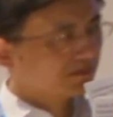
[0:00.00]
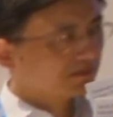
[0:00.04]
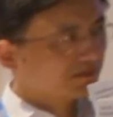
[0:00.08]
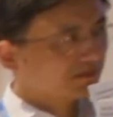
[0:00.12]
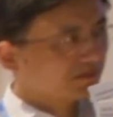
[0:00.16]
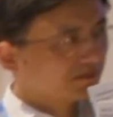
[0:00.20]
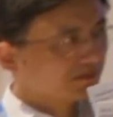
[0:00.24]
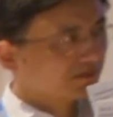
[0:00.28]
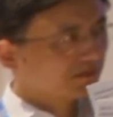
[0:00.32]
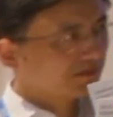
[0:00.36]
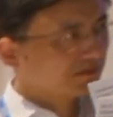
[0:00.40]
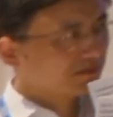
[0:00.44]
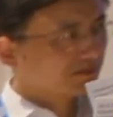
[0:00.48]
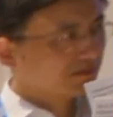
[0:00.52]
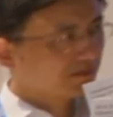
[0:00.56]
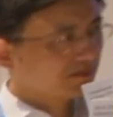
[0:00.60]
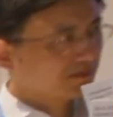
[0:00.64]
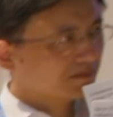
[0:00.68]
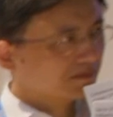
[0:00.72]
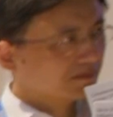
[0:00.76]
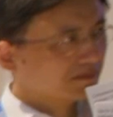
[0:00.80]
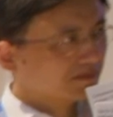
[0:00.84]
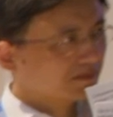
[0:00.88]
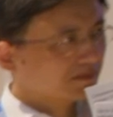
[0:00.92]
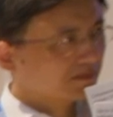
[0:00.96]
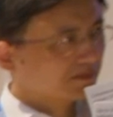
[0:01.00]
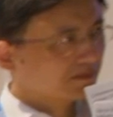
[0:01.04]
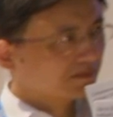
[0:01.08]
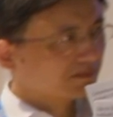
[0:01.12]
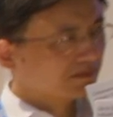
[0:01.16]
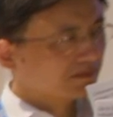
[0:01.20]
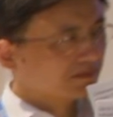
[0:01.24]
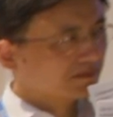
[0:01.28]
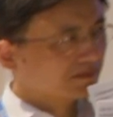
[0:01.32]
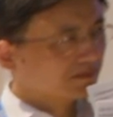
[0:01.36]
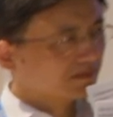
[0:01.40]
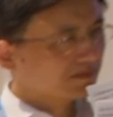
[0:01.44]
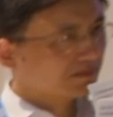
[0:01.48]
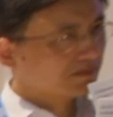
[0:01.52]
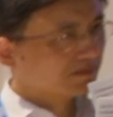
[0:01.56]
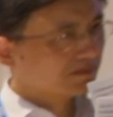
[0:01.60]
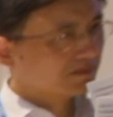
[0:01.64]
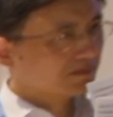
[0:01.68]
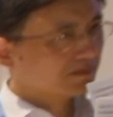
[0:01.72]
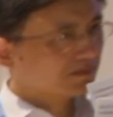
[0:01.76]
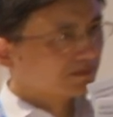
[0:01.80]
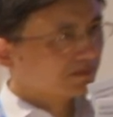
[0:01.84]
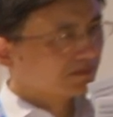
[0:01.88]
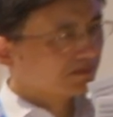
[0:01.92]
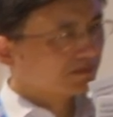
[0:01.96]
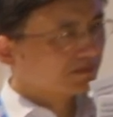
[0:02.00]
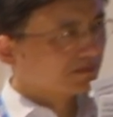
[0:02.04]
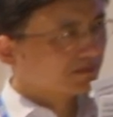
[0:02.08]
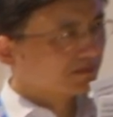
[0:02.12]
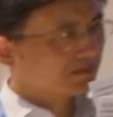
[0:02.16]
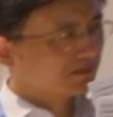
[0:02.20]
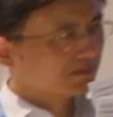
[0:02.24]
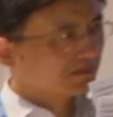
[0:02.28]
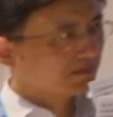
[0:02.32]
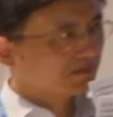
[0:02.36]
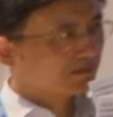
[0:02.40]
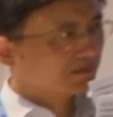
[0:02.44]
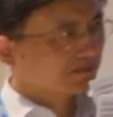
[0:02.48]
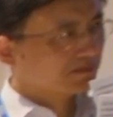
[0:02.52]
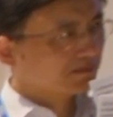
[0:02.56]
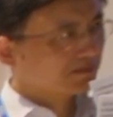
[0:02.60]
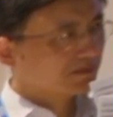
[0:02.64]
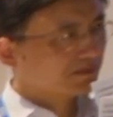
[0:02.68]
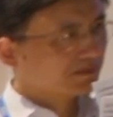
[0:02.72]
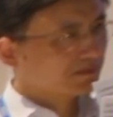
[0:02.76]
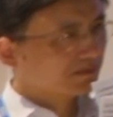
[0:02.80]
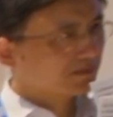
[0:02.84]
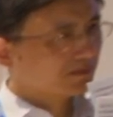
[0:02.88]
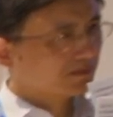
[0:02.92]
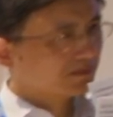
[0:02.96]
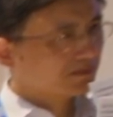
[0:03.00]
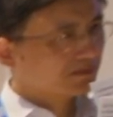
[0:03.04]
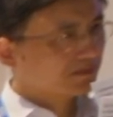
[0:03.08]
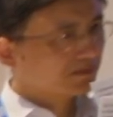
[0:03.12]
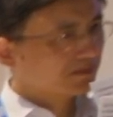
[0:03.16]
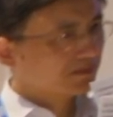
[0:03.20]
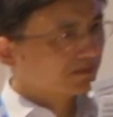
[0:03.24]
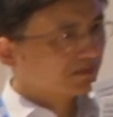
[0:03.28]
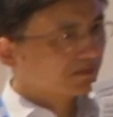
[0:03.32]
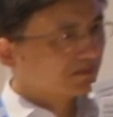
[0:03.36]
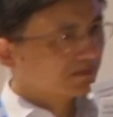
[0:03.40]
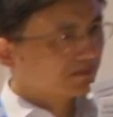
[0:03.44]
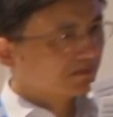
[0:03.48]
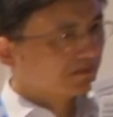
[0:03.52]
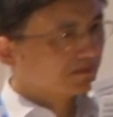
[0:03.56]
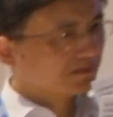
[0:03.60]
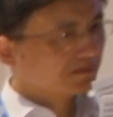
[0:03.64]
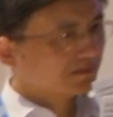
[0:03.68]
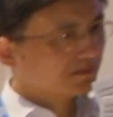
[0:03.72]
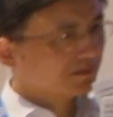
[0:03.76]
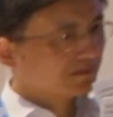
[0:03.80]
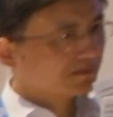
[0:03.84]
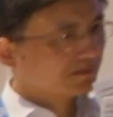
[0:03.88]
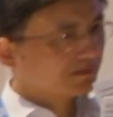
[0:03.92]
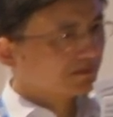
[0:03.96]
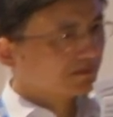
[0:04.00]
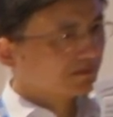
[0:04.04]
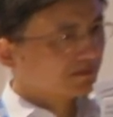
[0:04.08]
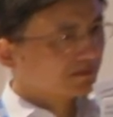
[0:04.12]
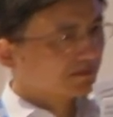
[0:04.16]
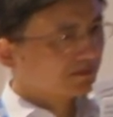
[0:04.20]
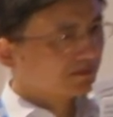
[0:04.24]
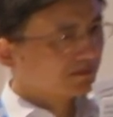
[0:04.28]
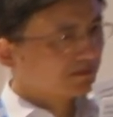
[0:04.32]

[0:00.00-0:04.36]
(not speaking)